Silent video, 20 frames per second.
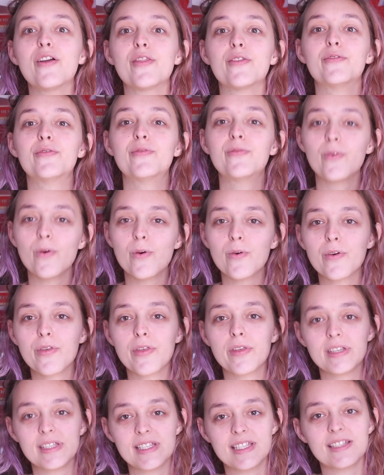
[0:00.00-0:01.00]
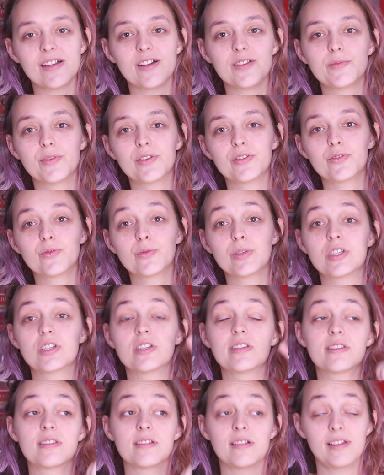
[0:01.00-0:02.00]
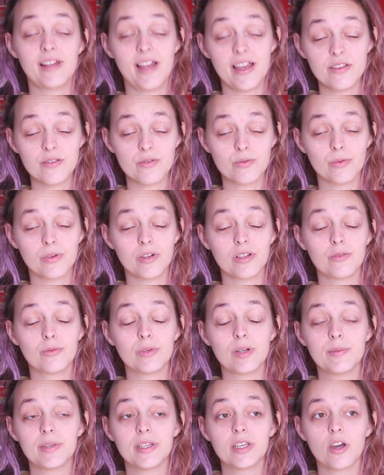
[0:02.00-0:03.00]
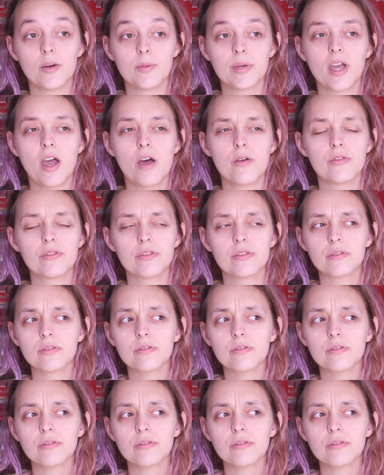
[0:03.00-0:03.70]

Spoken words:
The fourth installment, which is the last one, will be coming out